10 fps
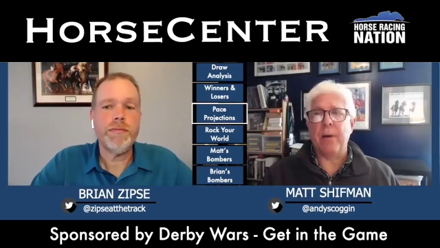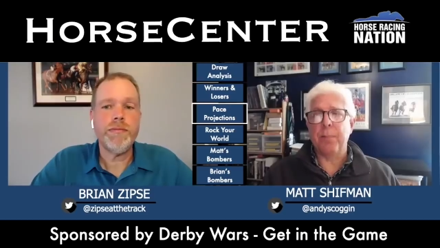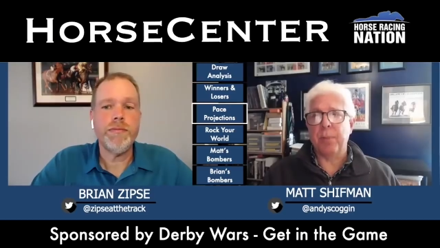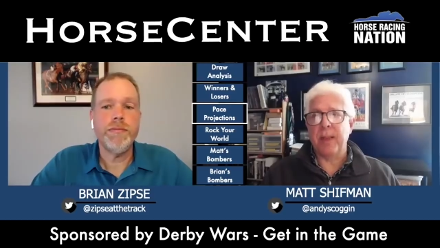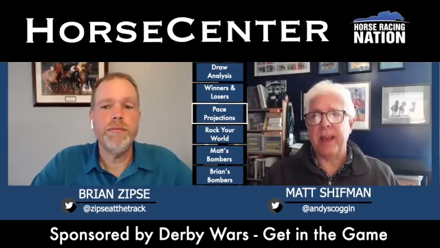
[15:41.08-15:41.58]
Speaker 1: it
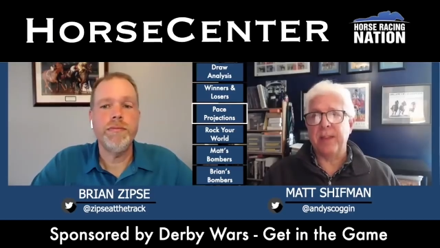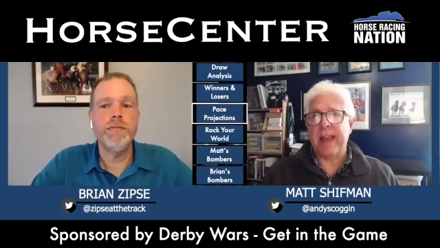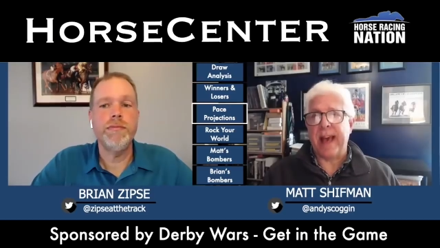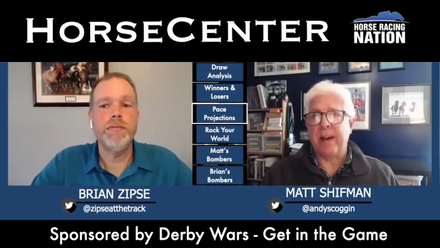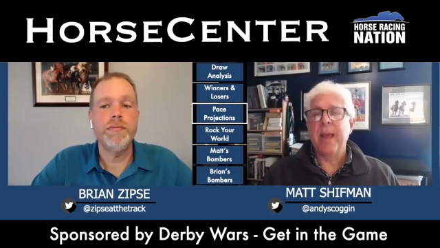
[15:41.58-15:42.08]
plays
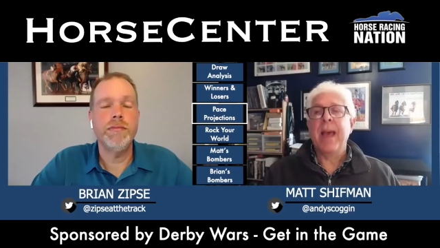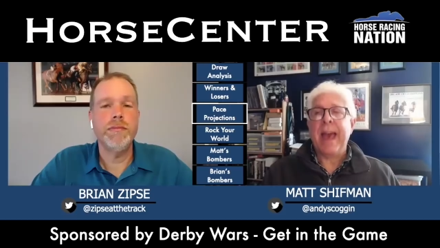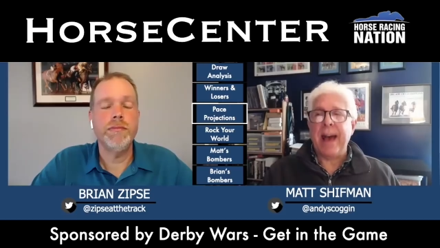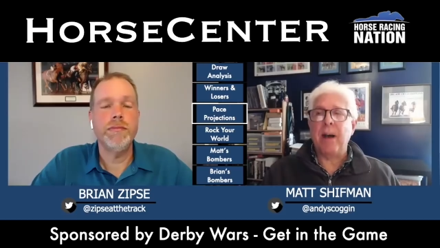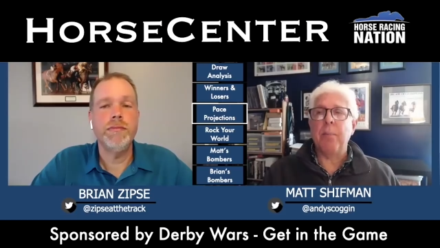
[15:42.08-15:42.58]
out.
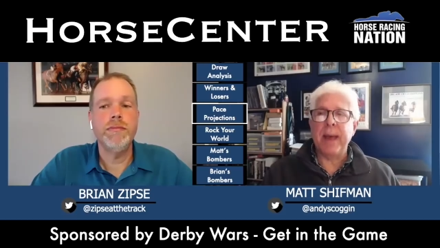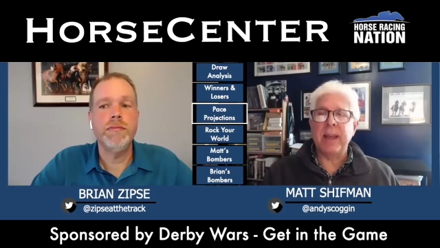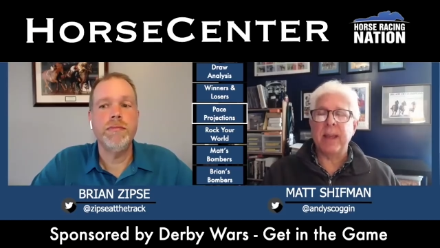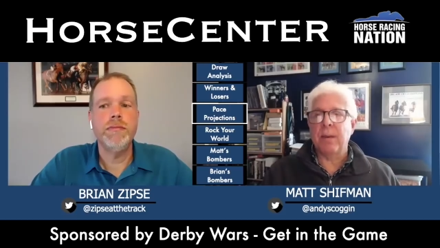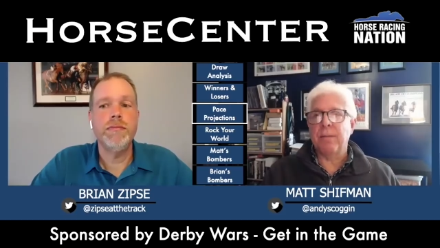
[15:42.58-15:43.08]
How
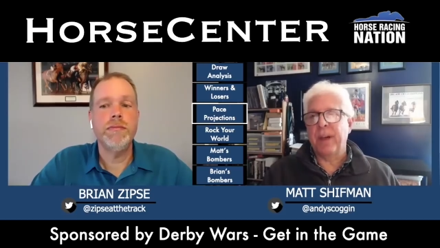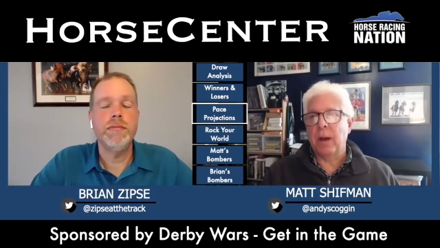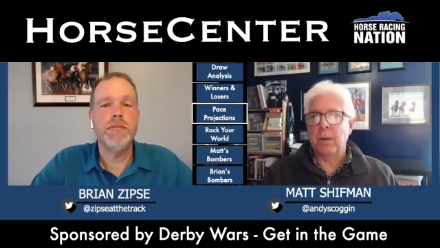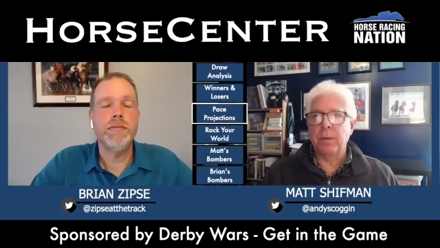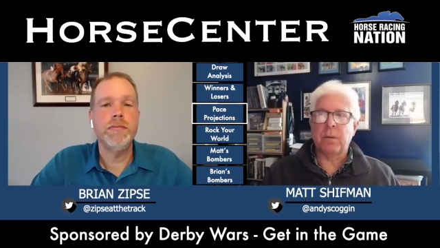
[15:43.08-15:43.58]
many of
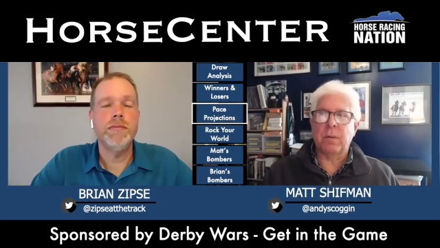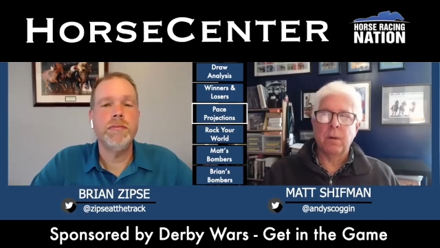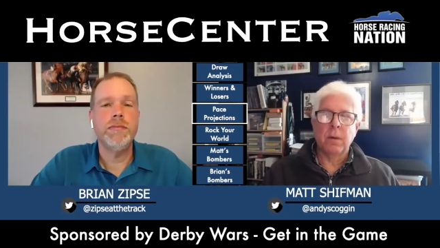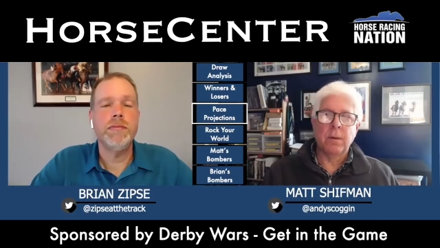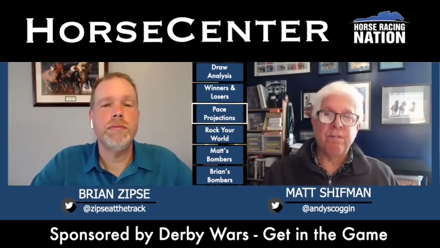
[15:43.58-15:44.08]
those
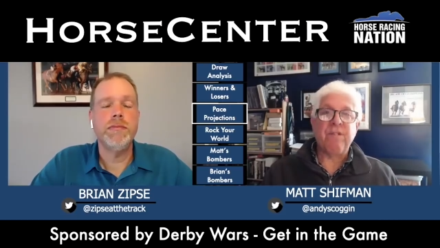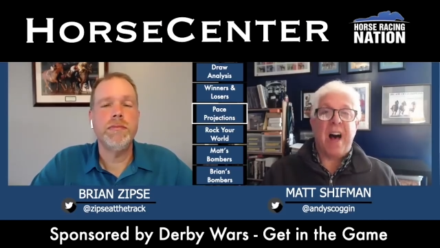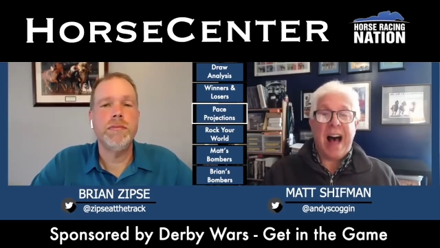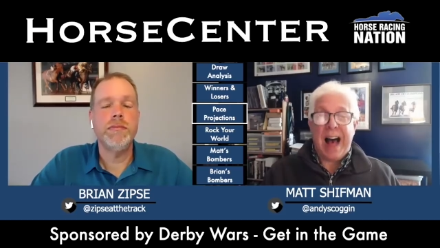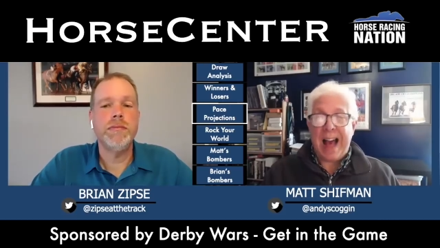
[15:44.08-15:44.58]

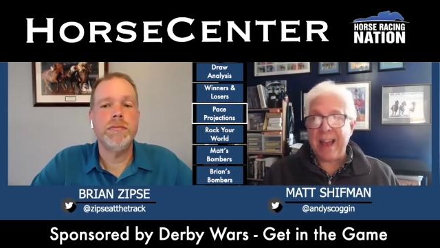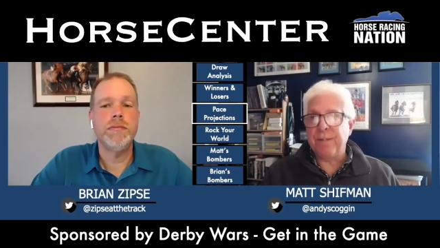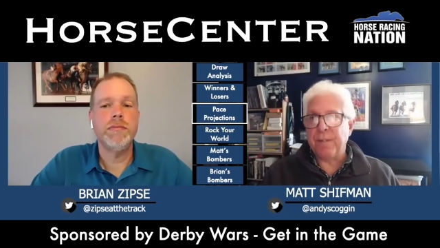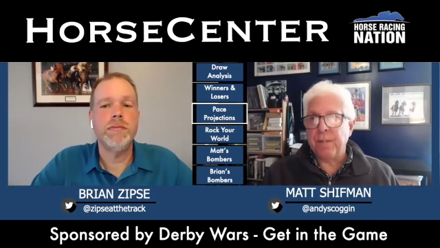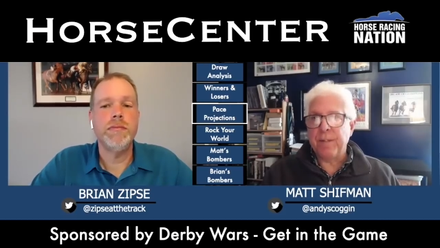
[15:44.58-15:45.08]
five
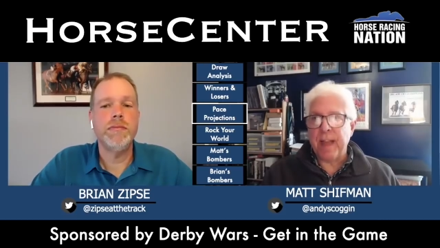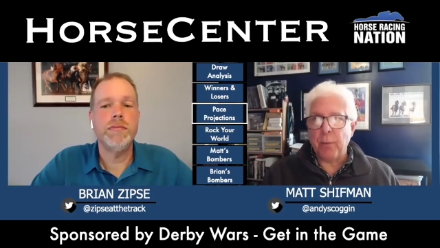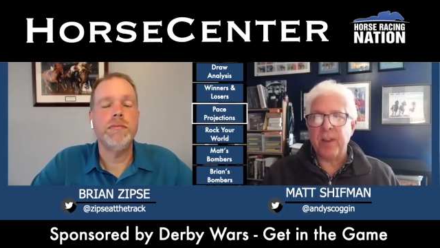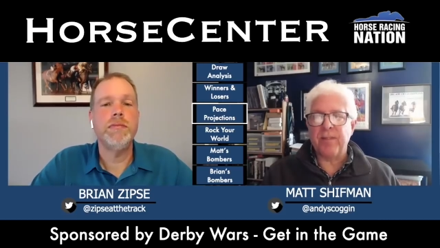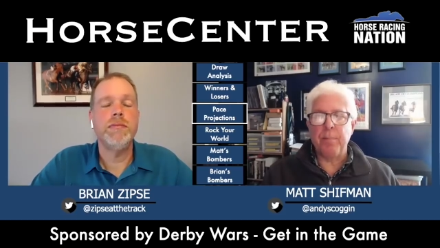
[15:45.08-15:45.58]
that
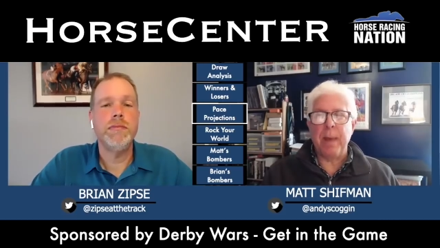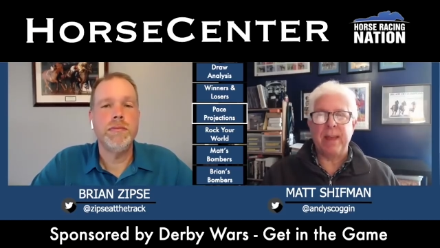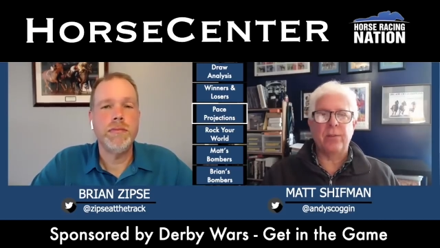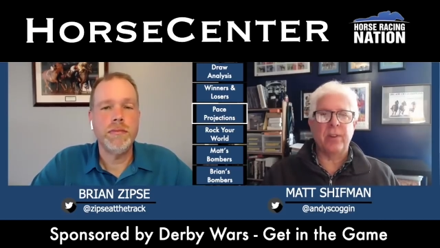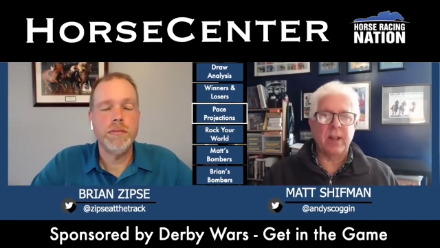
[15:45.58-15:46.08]
we've
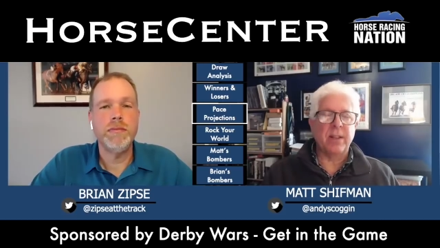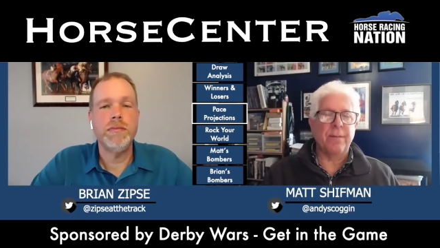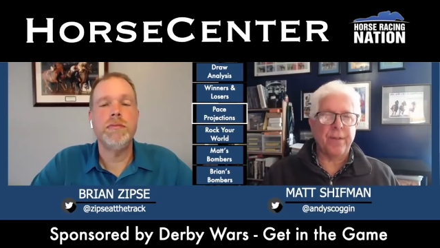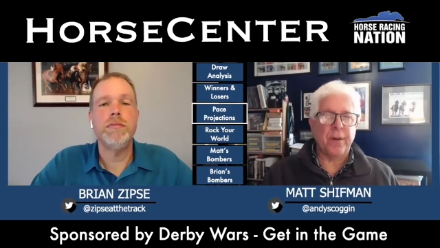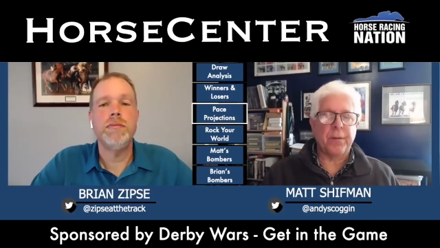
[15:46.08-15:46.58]
mentioned in the
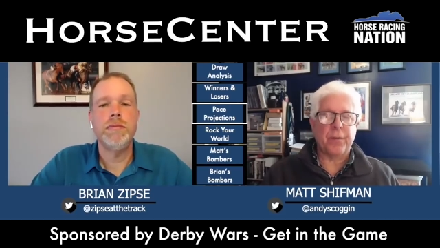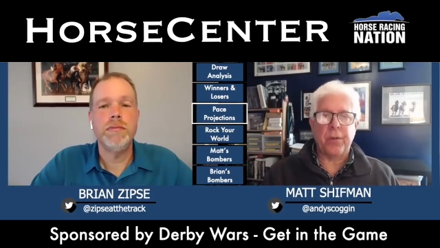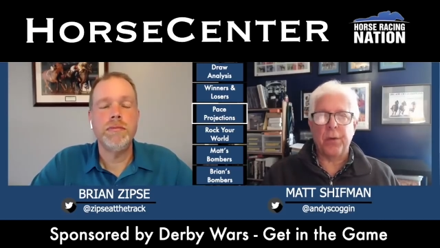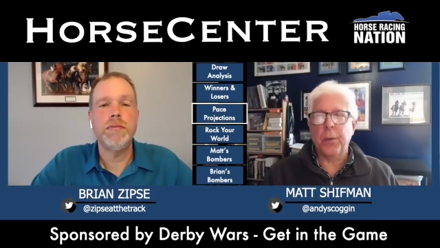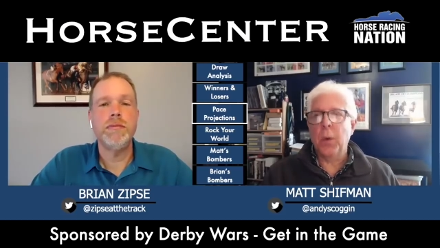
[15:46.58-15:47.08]
first
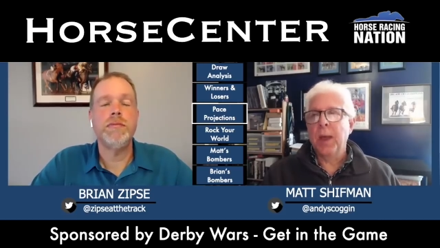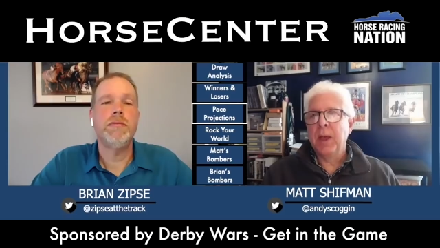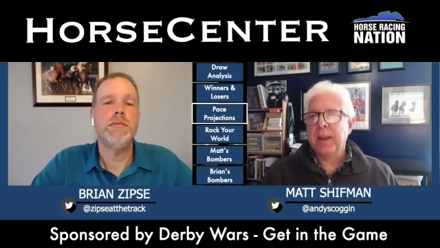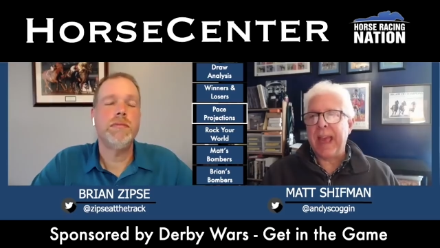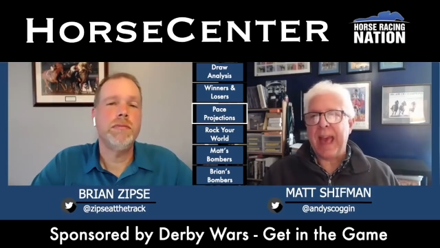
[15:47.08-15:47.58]
two
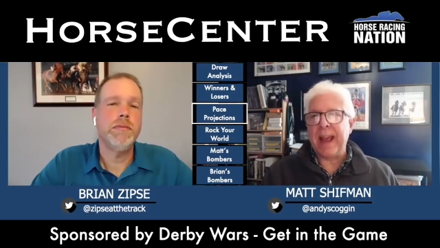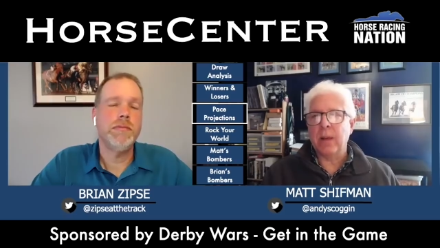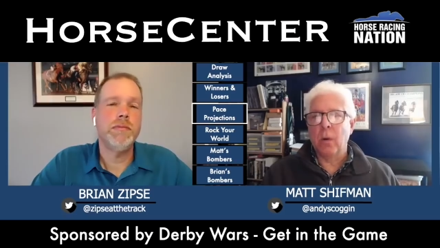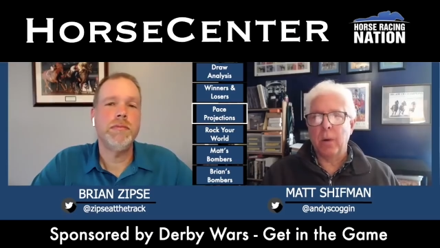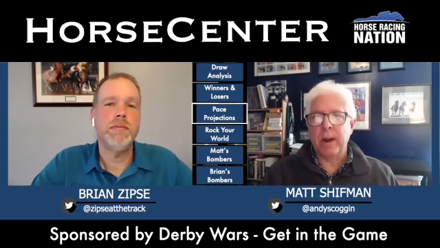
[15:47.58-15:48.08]

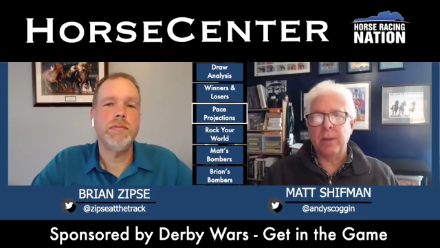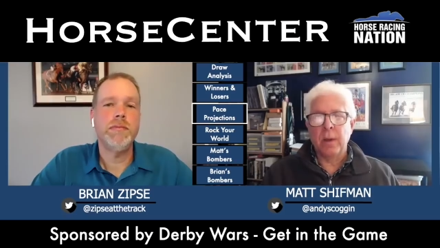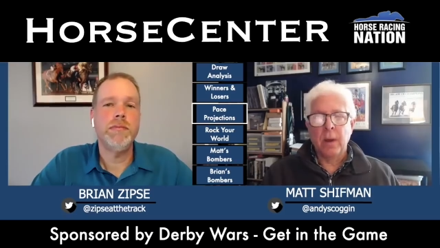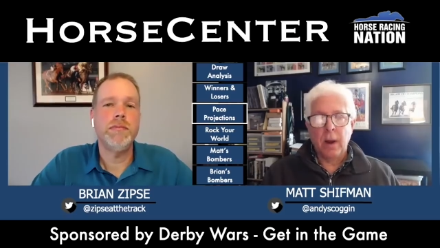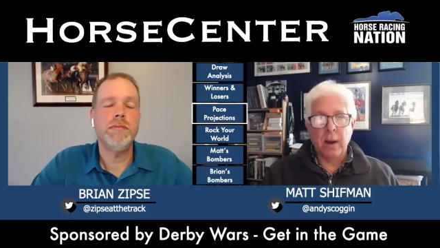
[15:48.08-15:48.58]
categories
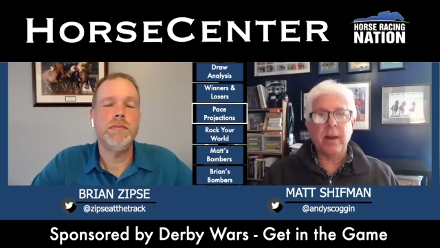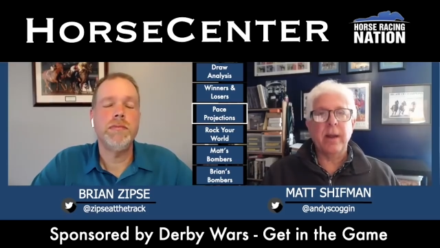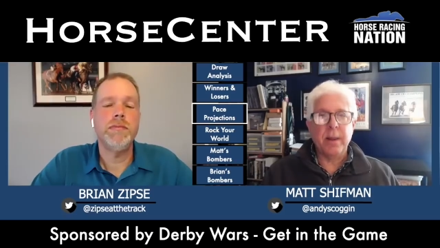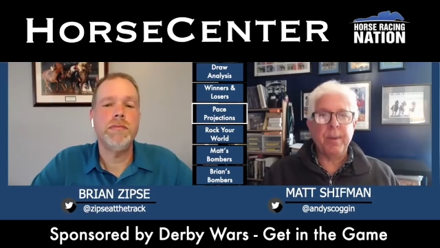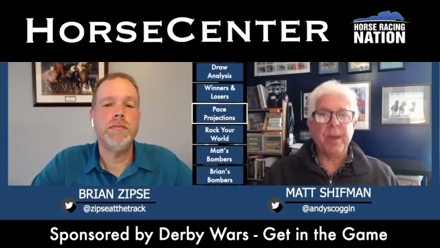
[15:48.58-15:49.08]
are going
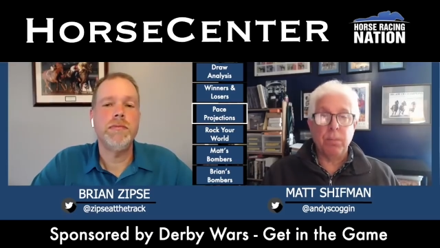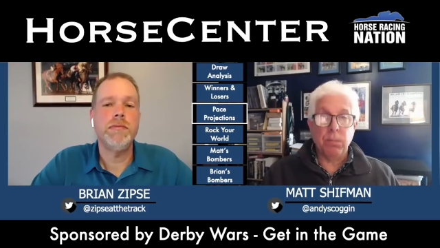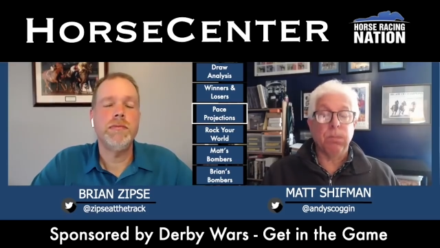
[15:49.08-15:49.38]
to be